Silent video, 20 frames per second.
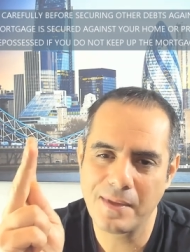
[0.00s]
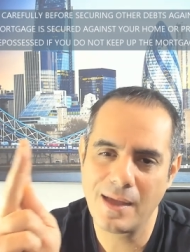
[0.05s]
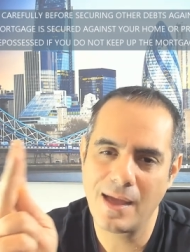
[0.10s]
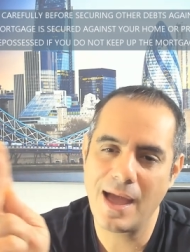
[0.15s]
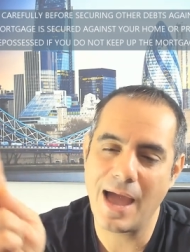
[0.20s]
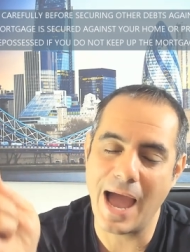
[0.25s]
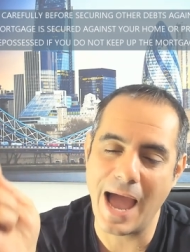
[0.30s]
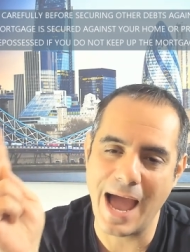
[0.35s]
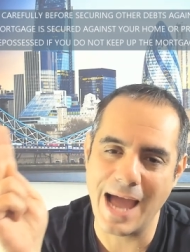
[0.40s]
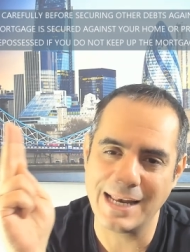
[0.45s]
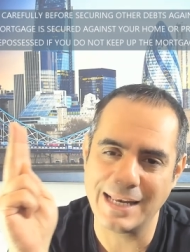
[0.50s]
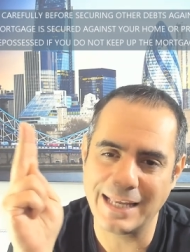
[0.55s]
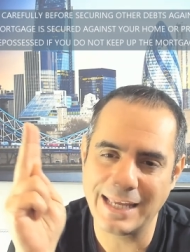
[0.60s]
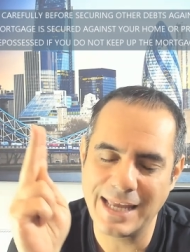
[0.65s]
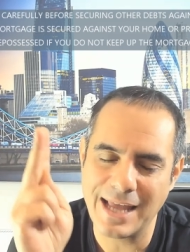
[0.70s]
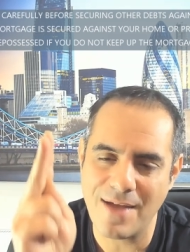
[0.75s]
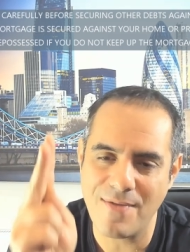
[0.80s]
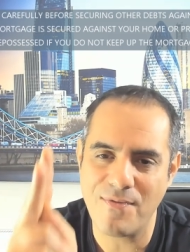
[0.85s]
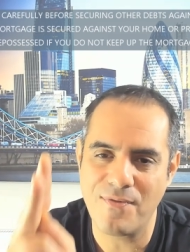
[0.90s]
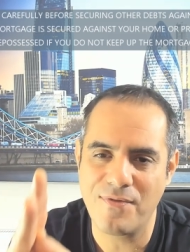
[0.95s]
and
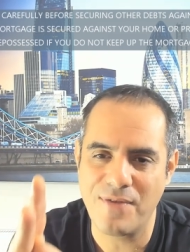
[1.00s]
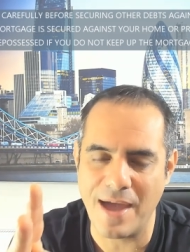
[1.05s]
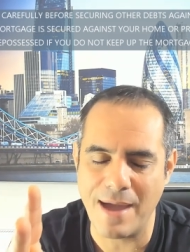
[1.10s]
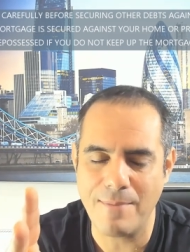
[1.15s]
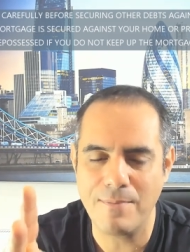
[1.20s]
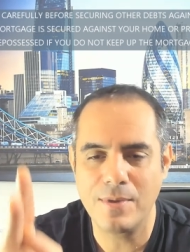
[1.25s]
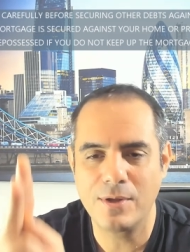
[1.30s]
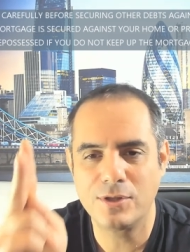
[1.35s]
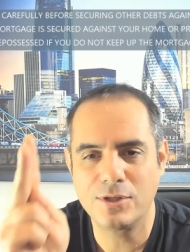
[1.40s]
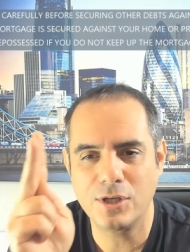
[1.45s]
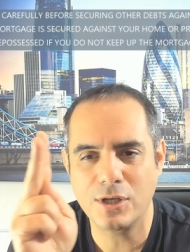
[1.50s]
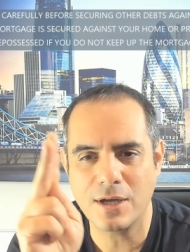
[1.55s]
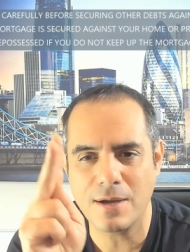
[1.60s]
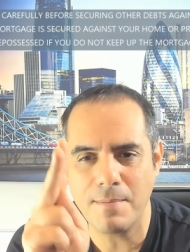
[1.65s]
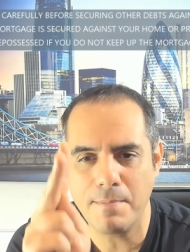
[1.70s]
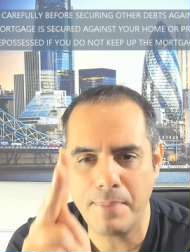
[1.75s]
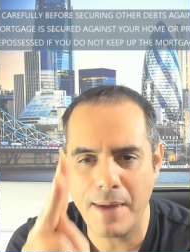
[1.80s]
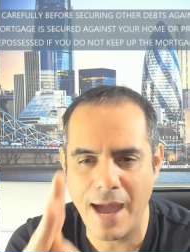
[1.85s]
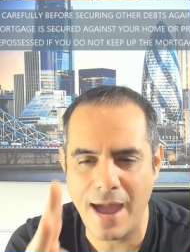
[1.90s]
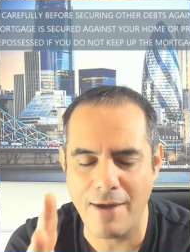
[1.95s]
get them to
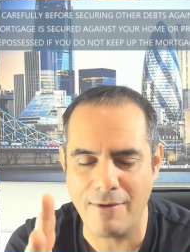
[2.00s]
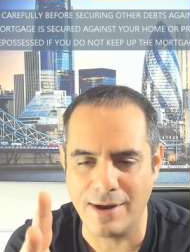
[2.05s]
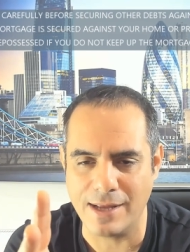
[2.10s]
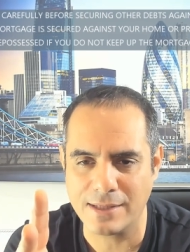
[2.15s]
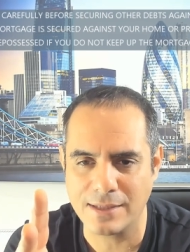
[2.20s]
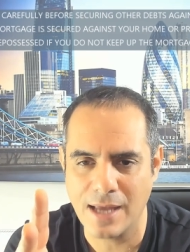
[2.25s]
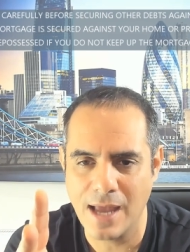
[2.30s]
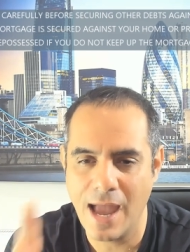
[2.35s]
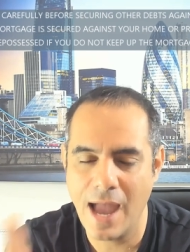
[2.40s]
compare it